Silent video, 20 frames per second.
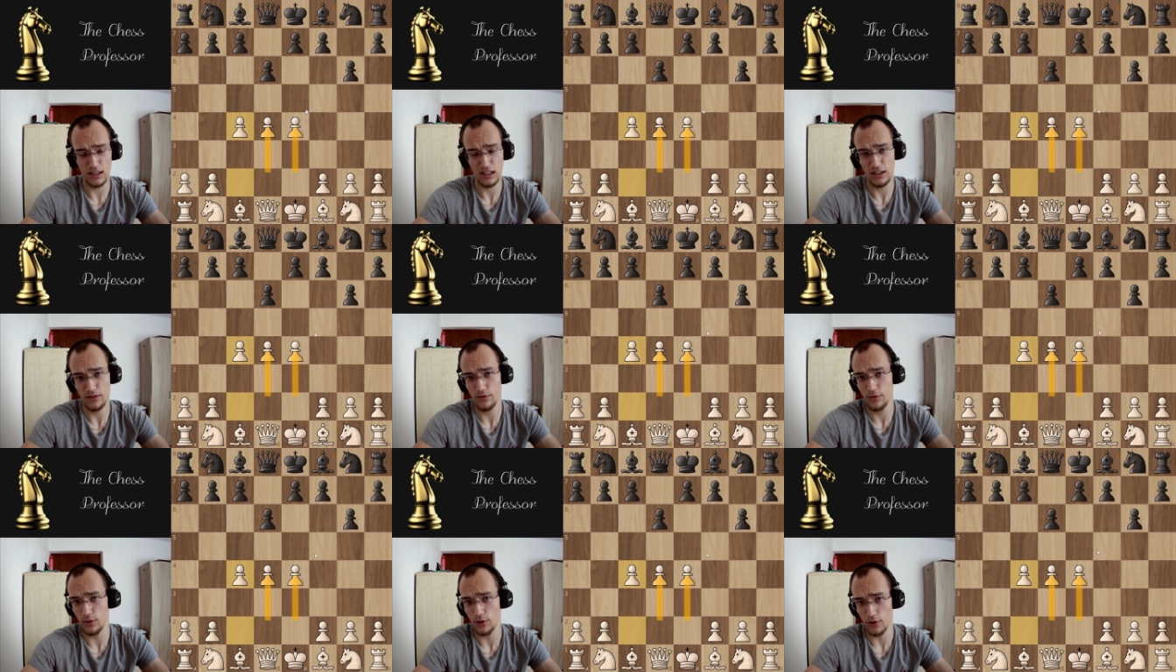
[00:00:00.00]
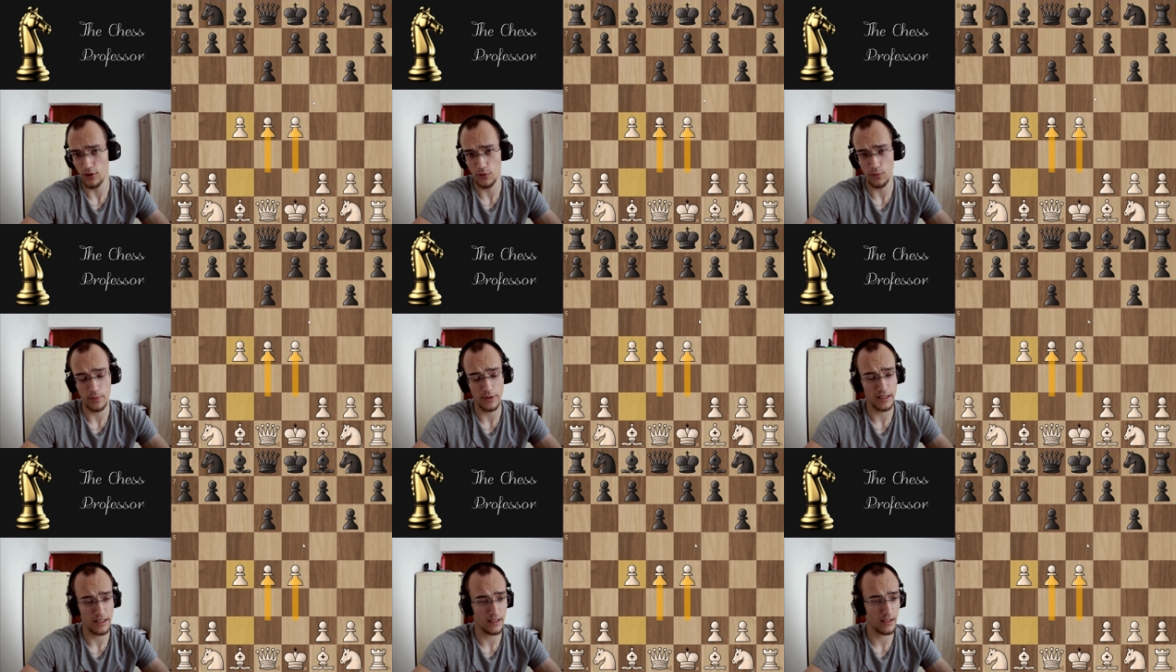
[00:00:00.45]
E four
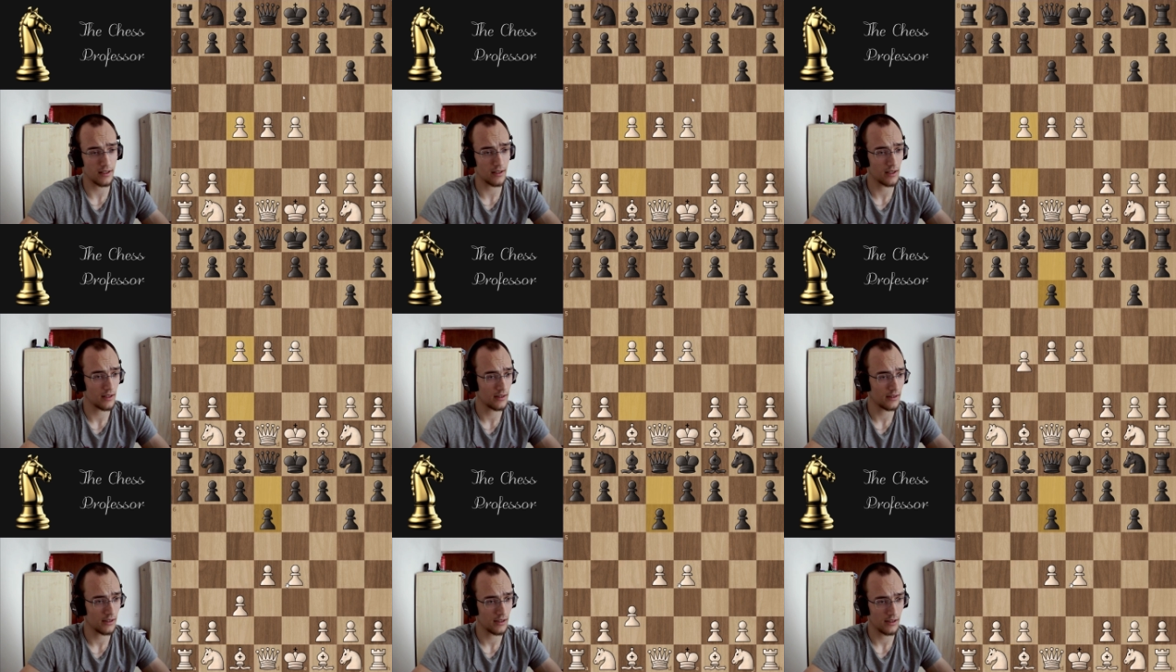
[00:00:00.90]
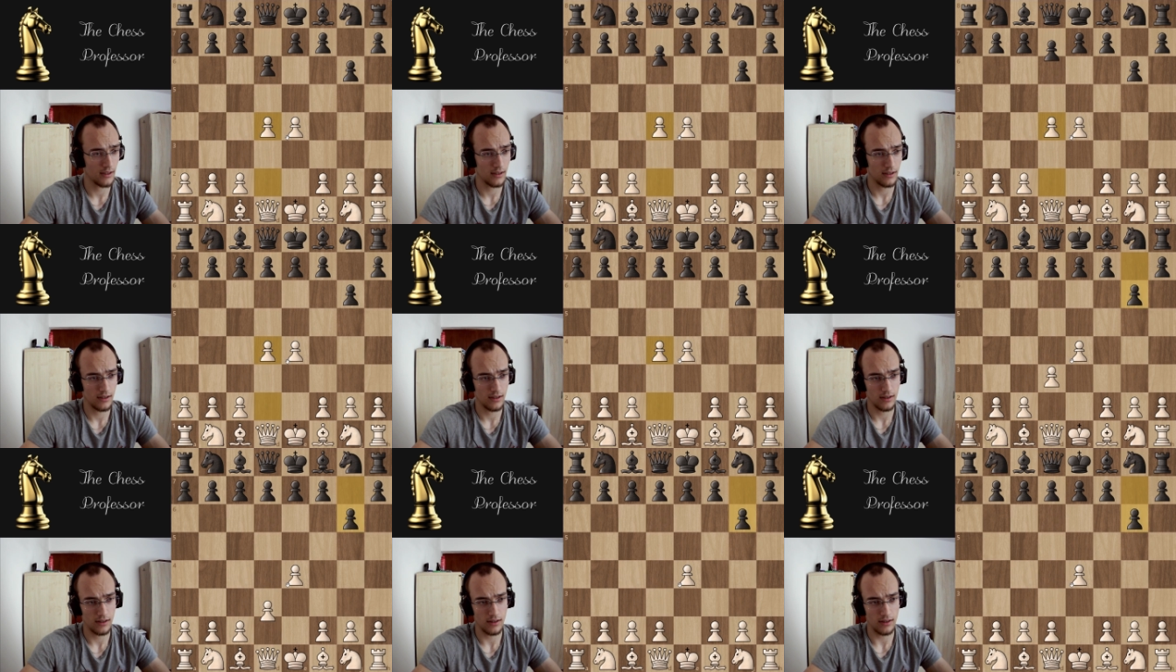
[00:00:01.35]
opening.
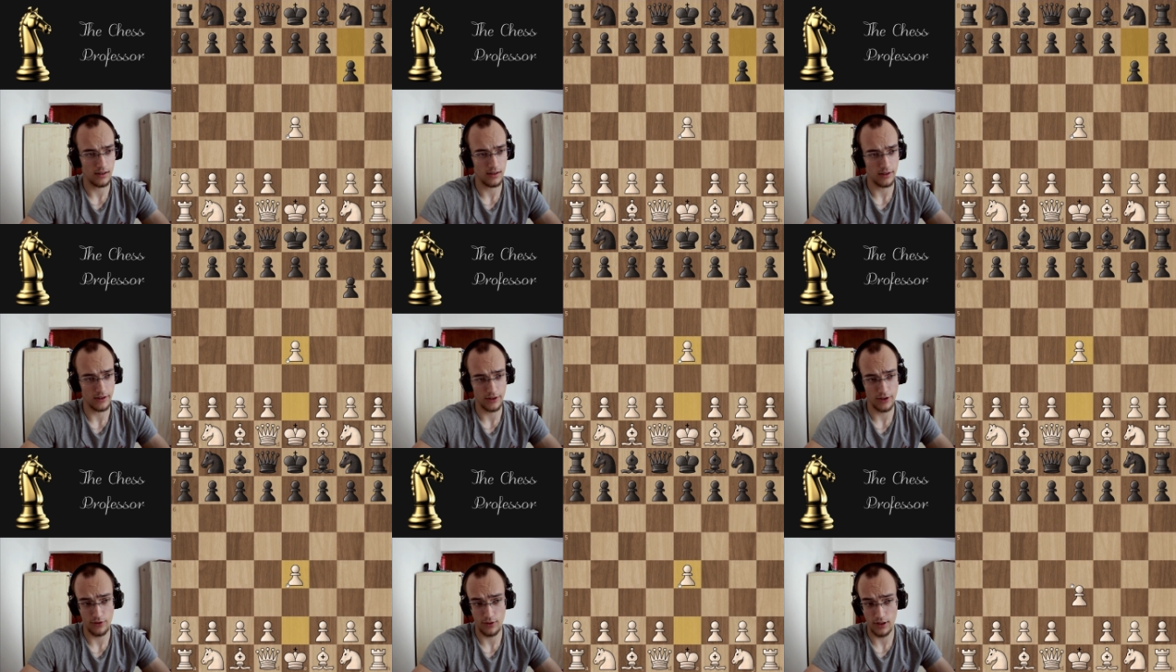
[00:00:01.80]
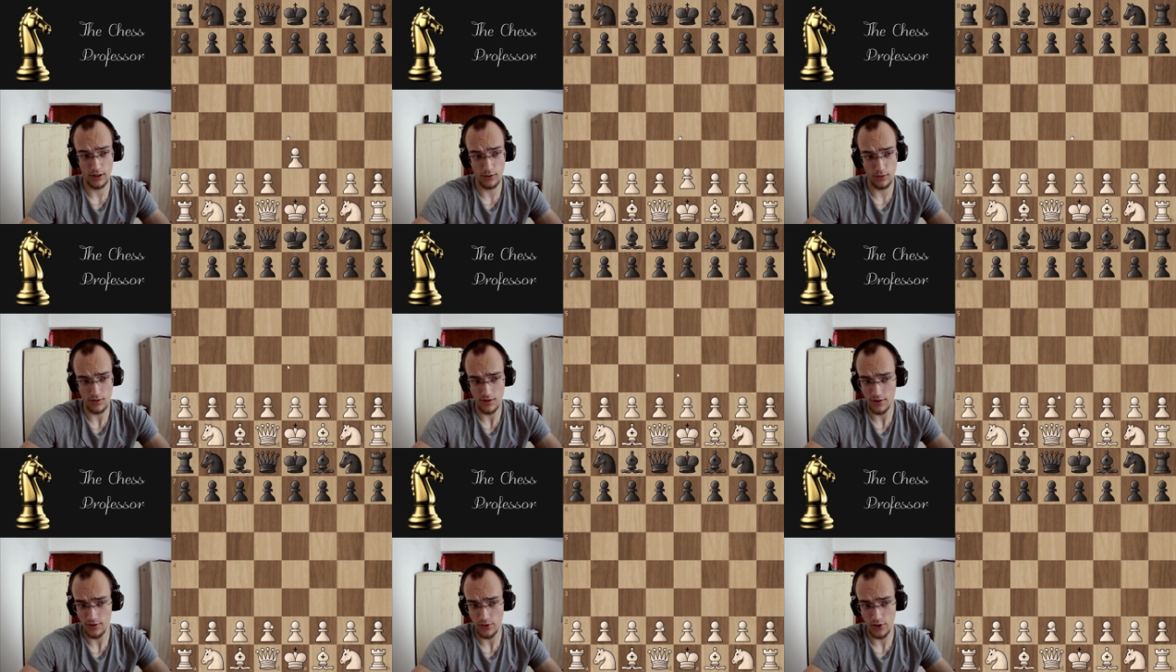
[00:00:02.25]
Uh, you can
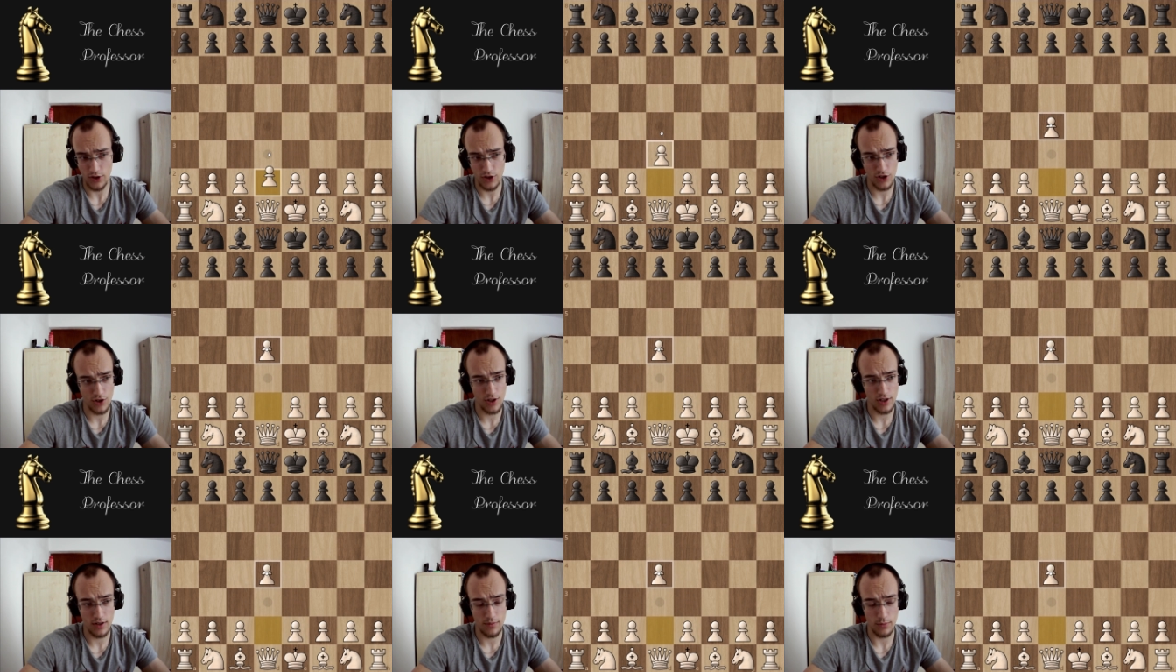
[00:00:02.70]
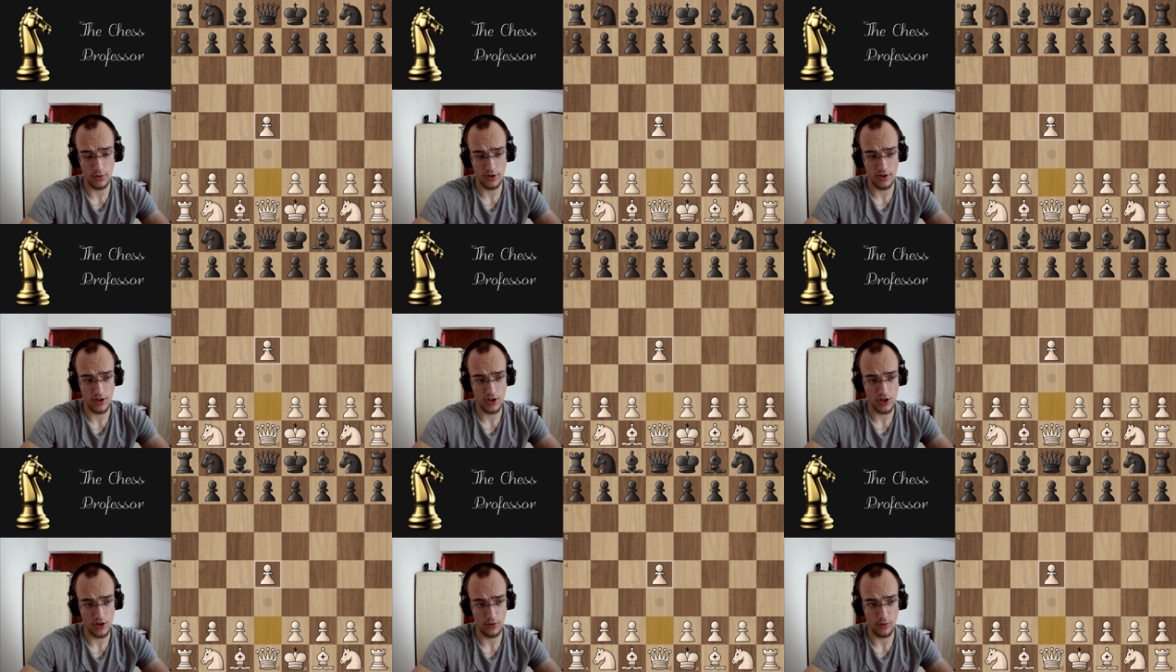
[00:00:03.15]
also reach this
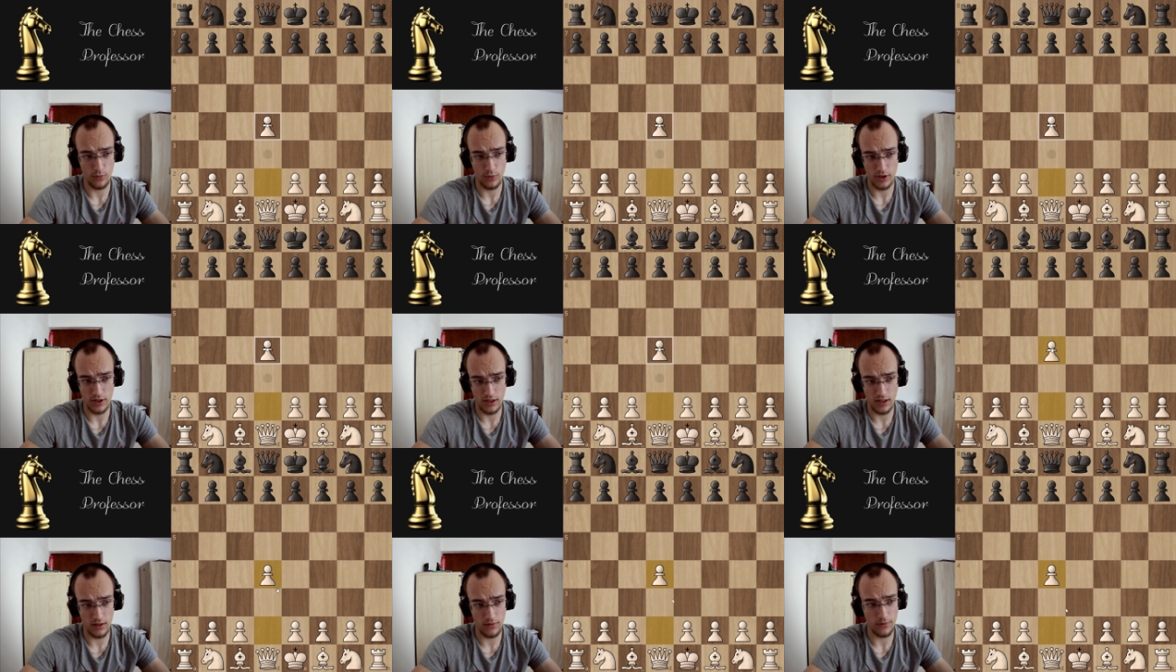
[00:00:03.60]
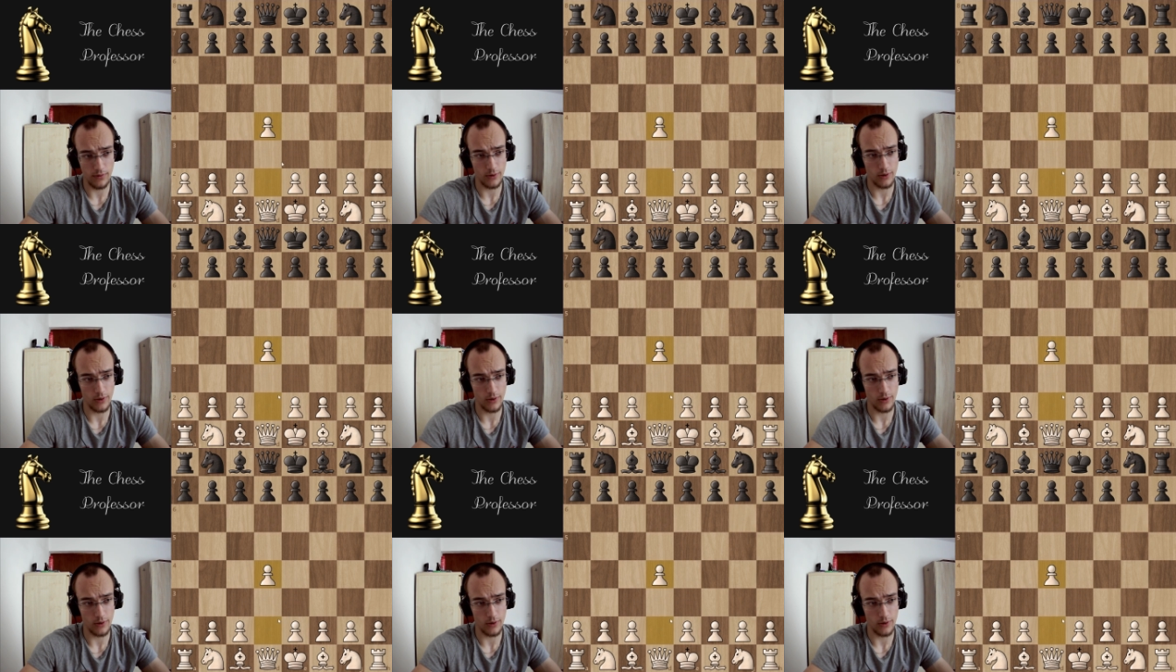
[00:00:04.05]
position with D four.